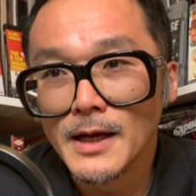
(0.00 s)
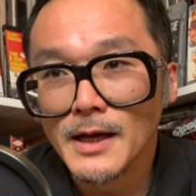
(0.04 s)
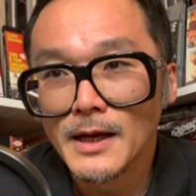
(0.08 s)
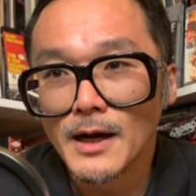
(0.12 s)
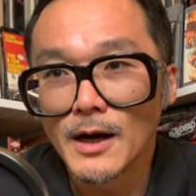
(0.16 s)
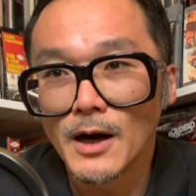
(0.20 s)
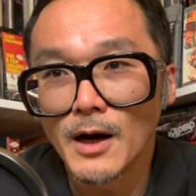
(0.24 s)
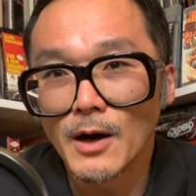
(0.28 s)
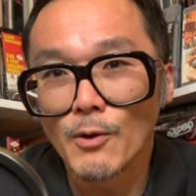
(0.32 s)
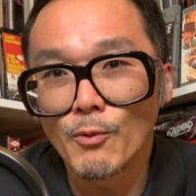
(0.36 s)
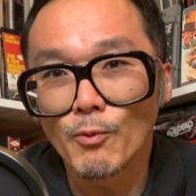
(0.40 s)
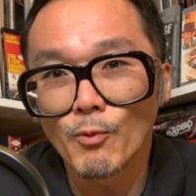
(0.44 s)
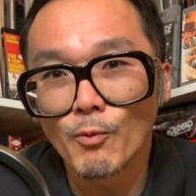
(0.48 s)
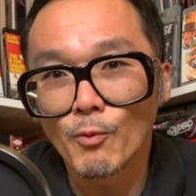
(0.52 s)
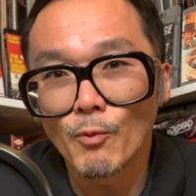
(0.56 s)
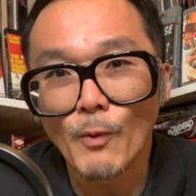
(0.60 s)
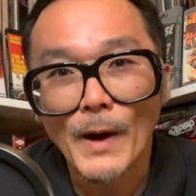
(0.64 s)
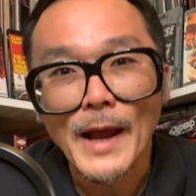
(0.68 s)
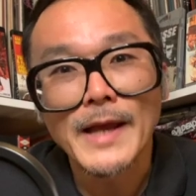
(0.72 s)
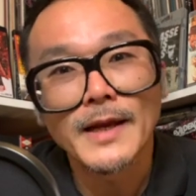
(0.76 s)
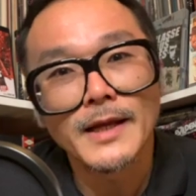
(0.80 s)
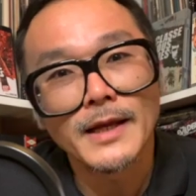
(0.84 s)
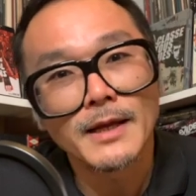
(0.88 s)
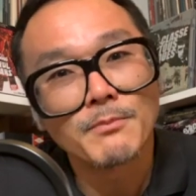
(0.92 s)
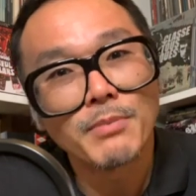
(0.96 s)

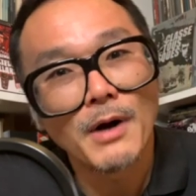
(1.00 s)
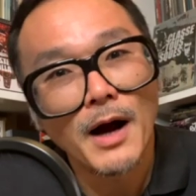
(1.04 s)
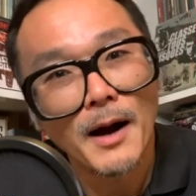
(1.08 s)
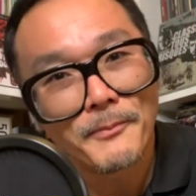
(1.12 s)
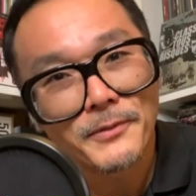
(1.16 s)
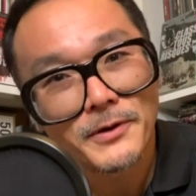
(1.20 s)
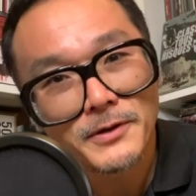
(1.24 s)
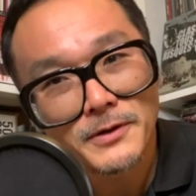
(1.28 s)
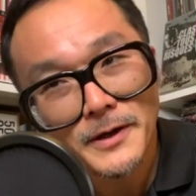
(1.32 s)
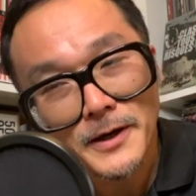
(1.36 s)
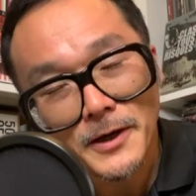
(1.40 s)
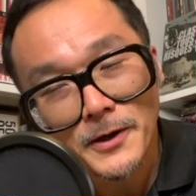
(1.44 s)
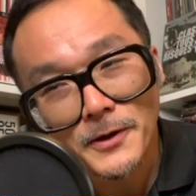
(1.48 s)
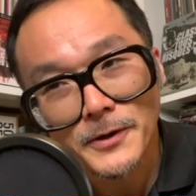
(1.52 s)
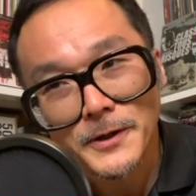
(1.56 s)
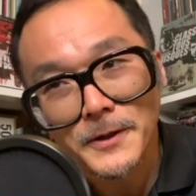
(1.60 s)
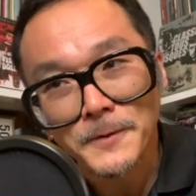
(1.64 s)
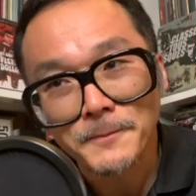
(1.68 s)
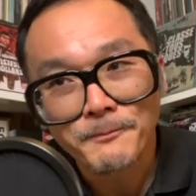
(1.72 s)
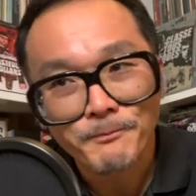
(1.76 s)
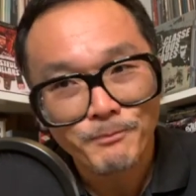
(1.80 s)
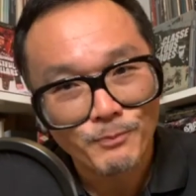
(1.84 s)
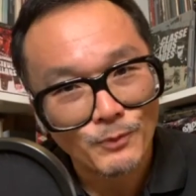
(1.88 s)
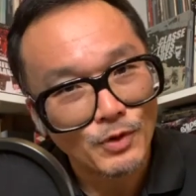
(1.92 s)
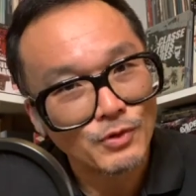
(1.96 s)
waning popularity,
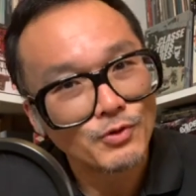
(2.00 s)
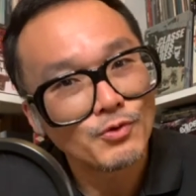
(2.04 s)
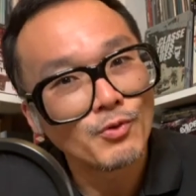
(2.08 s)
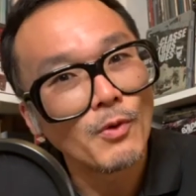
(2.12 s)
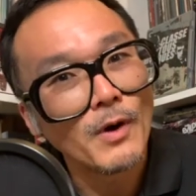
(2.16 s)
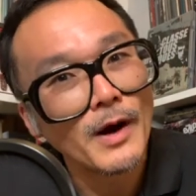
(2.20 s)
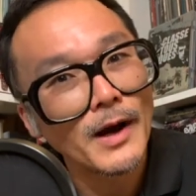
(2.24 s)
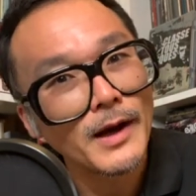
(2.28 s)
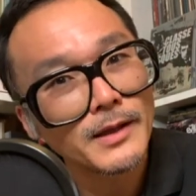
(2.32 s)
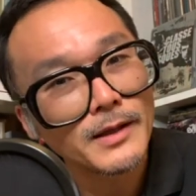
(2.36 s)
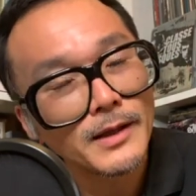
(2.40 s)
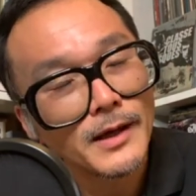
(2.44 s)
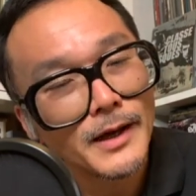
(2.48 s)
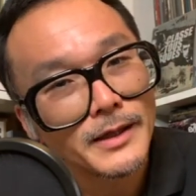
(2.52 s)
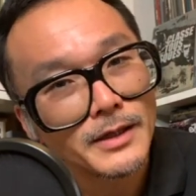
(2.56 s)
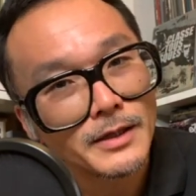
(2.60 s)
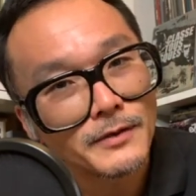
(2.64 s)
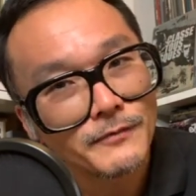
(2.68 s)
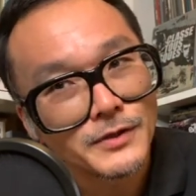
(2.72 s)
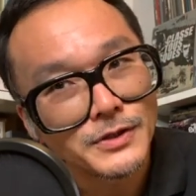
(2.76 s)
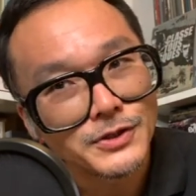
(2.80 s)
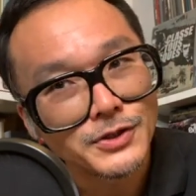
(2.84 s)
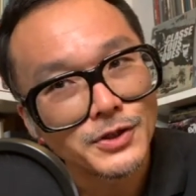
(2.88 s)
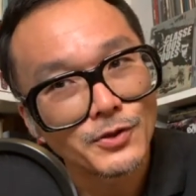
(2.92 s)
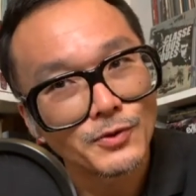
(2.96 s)
the twilight of
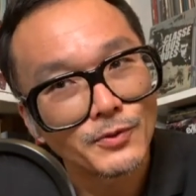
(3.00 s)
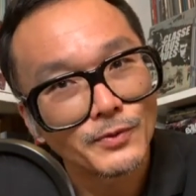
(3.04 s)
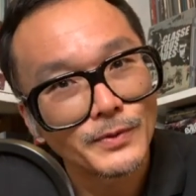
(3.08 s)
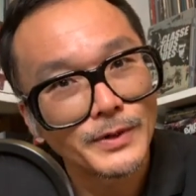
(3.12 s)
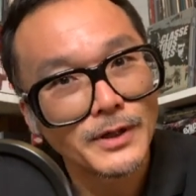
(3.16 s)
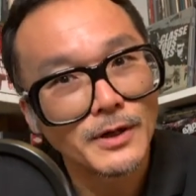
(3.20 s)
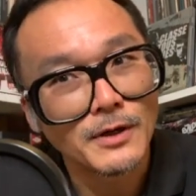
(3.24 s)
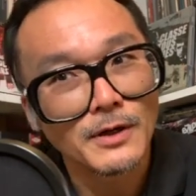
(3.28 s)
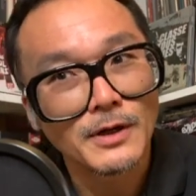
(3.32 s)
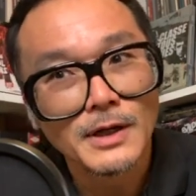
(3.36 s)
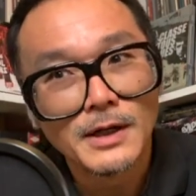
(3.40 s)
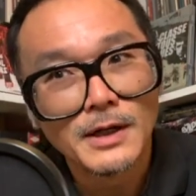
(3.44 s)
his career,